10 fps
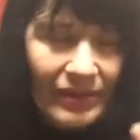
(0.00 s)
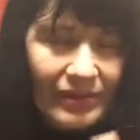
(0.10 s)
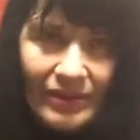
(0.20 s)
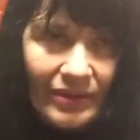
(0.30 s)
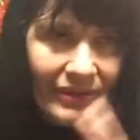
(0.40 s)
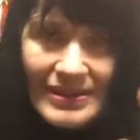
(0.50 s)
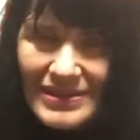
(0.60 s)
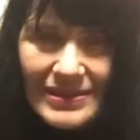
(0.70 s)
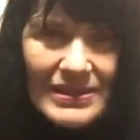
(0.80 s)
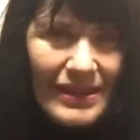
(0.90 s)
No, no, no.
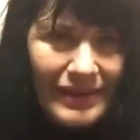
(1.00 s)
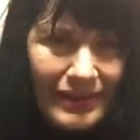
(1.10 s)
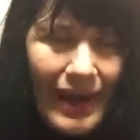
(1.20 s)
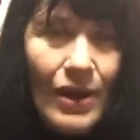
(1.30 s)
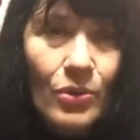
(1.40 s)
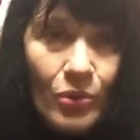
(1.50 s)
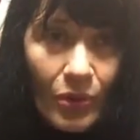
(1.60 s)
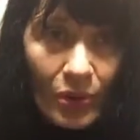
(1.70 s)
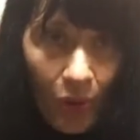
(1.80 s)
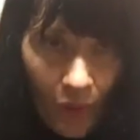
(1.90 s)
This is now
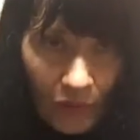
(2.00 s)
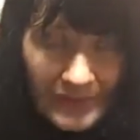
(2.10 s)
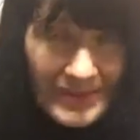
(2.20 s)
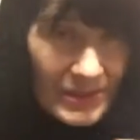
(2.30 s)
on,